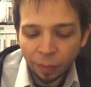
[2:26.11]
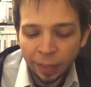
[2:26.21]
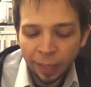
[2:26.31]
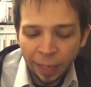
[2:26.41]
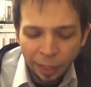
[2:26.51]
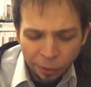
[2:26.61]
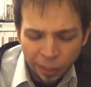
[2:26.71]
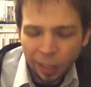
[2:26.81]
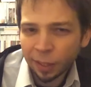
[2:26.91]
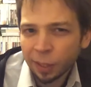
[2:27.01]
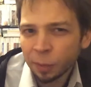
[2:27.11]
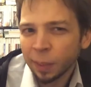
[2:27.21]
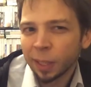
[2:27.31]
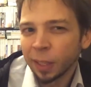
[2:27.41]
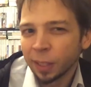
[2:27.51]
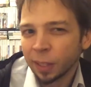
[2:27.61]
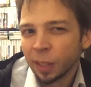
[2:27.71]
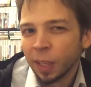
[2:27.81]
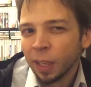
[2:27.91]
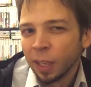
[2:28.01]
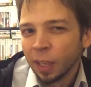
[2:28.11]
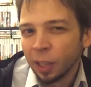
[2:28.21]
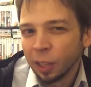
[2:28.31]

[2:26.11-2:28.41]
and I actually got this because a